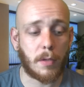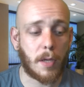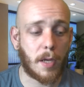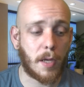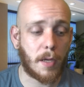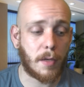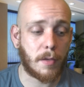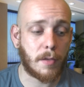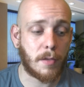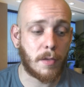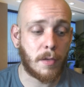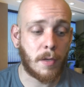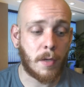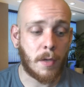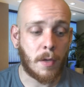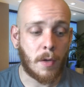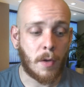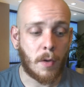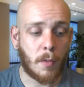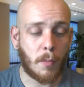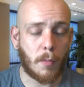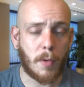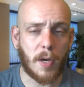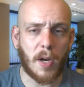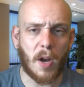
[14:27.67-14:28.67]
and
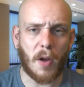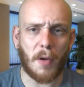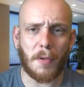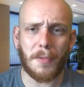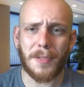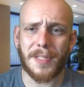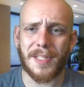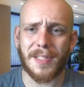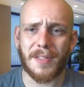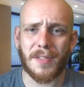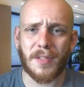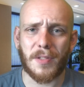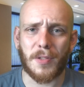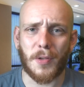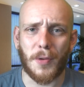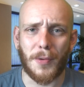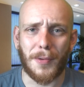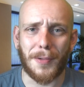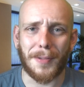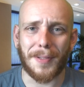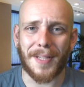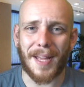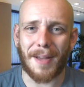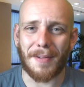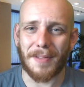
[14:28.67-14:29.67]
when I was in
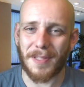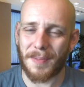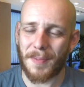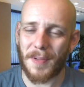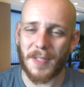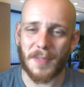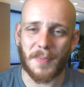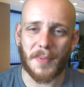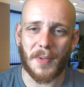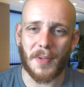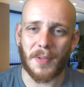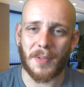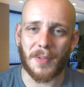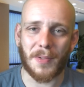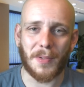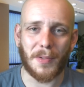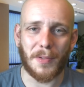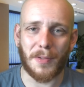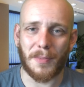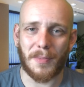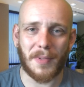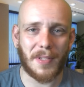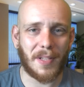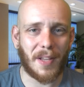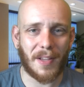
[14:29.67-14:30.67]
school that was supposed to be
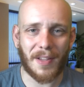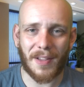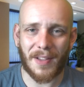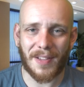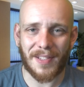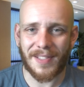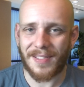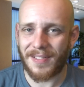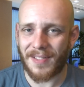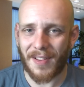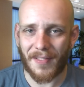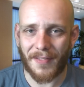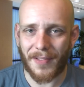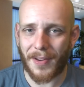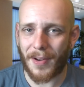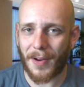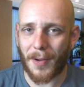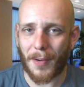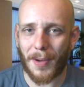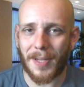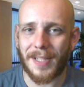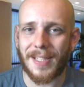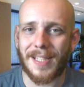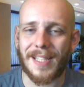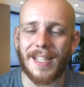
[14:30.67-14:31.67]
uncool, but like I
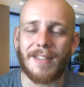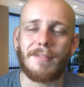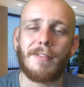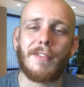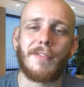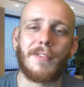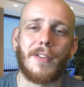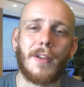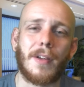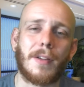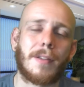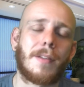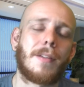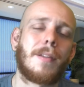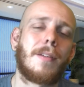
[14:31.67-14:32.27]
didn't give a fuck.